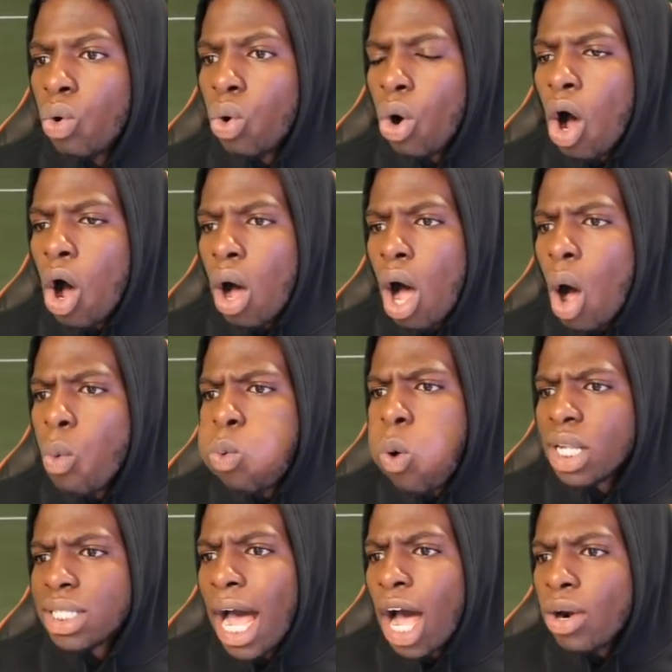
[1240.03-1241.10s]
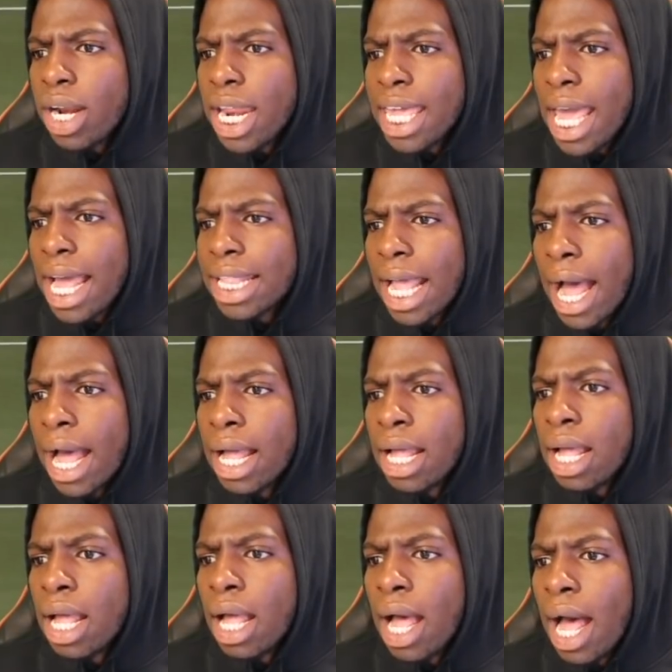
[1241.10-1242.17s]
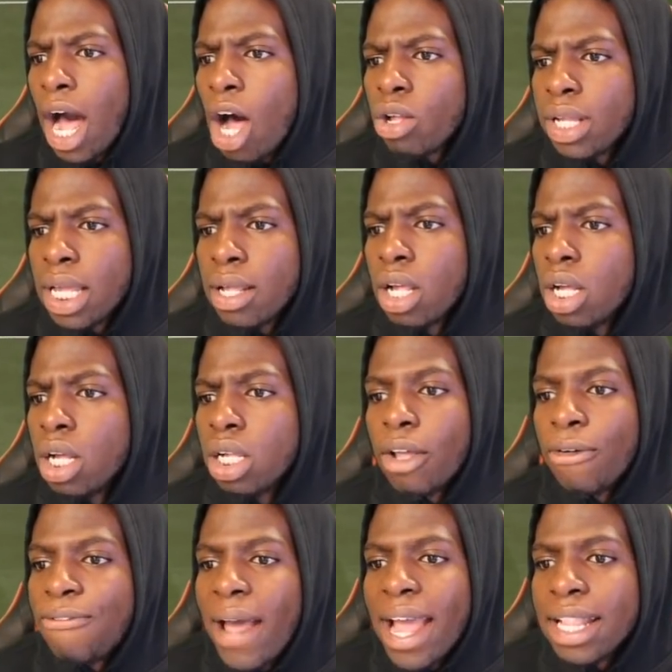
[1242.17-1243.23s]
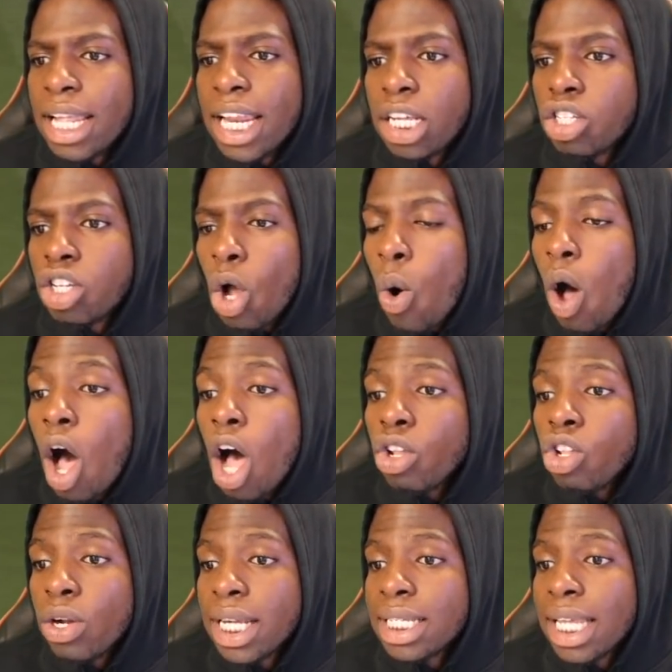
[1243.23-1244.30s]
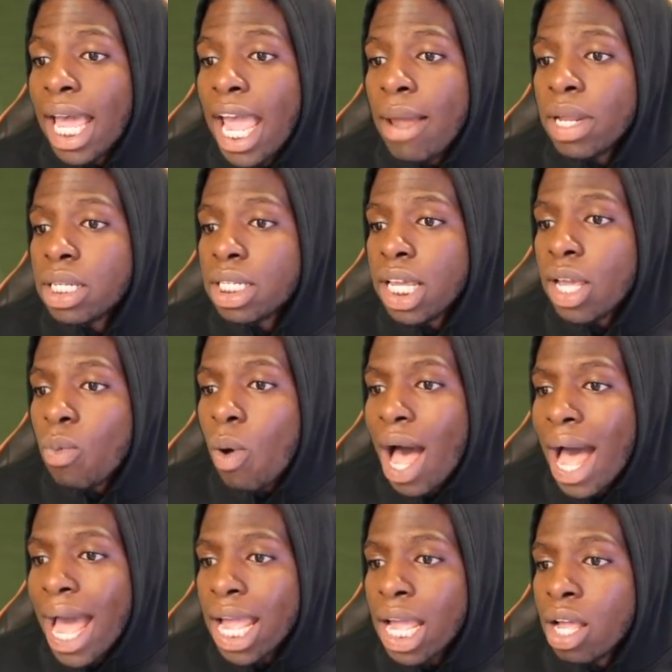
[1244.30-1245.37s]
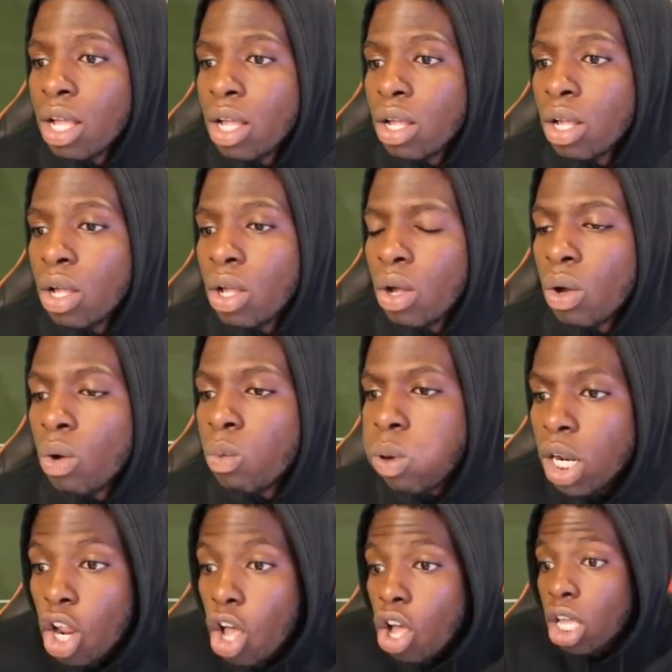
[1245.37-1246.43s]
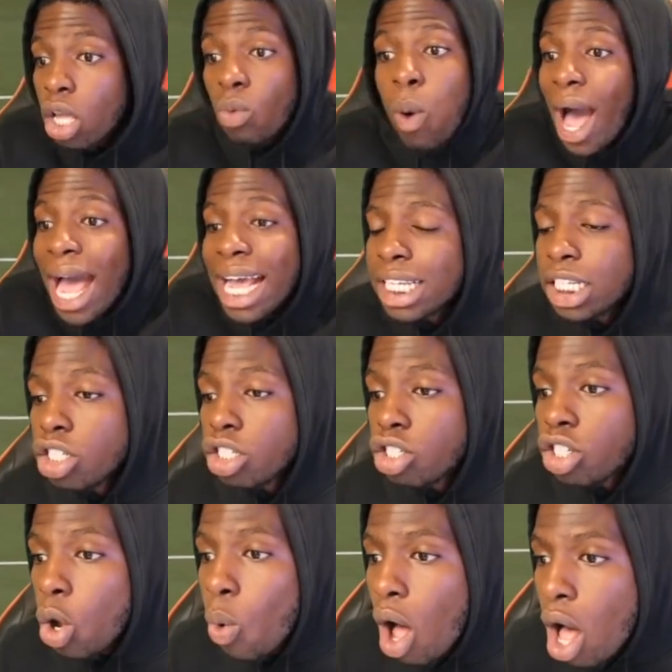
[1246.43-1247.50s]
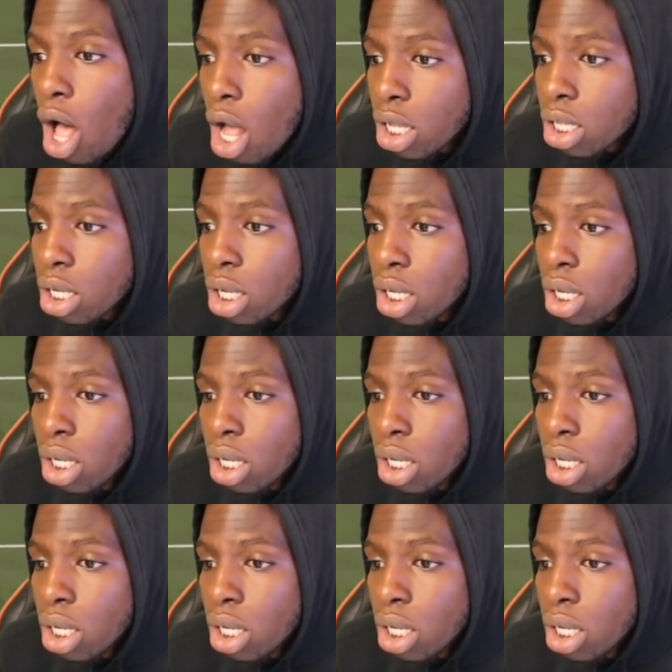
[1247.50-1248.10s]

Oh, what? How did he get that? How did... Defending is so hard on this game this year. Why? Look, why is it just so hard?